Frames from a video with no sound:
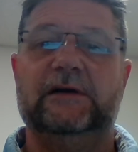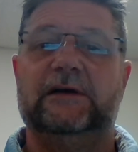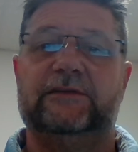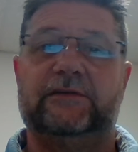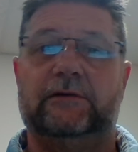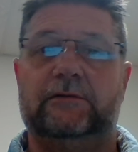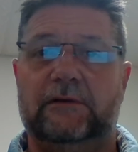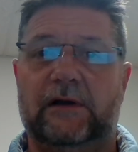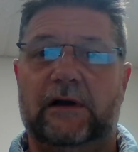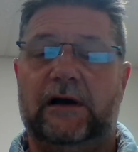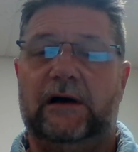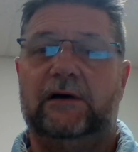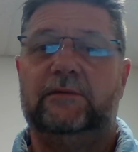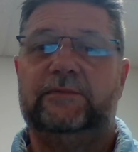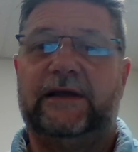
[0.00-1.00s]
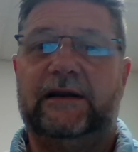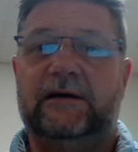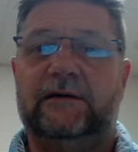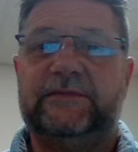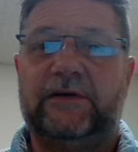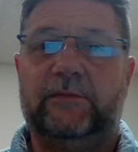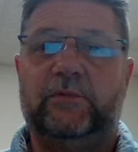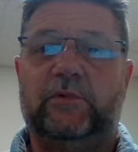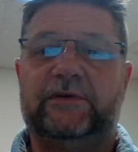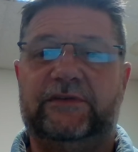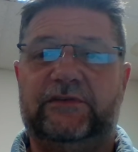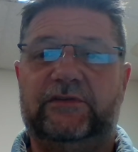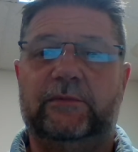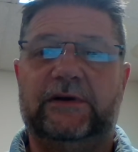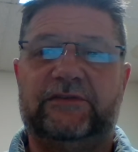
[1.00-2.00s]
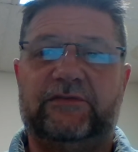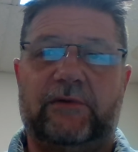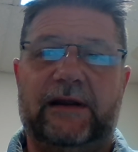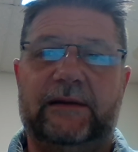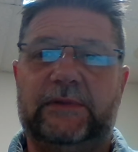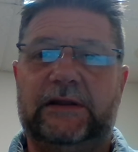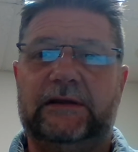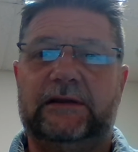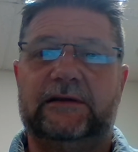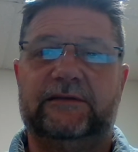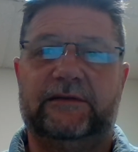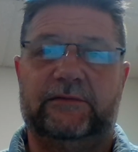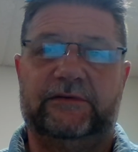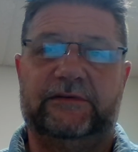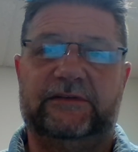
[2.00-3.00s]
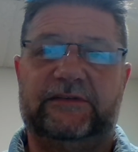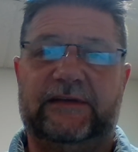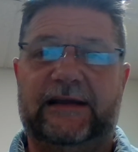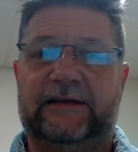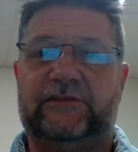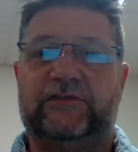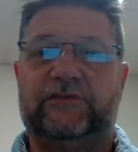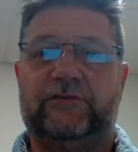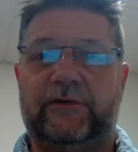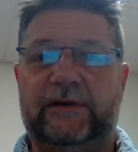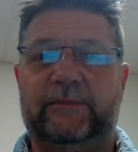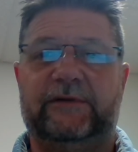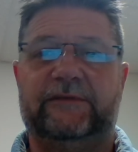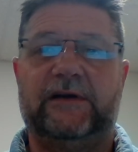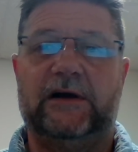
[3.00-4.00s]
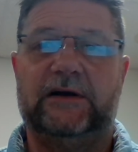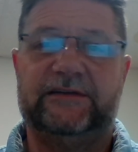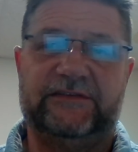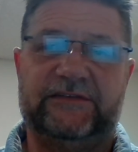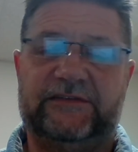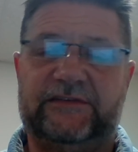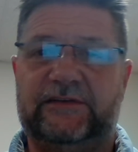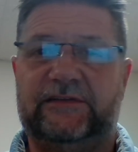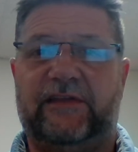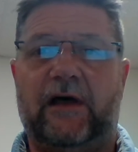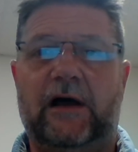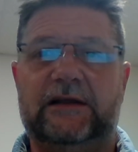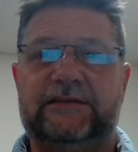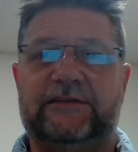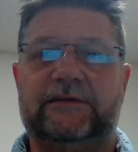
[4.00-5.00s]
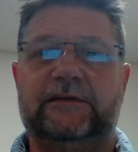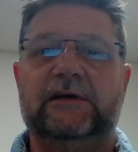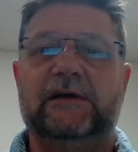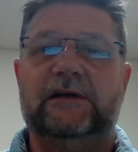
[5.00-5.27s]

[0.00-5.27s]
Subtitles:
So I hope that helps. Hope it wasn't too much rambling because they were just a stream of consciousness thoughts.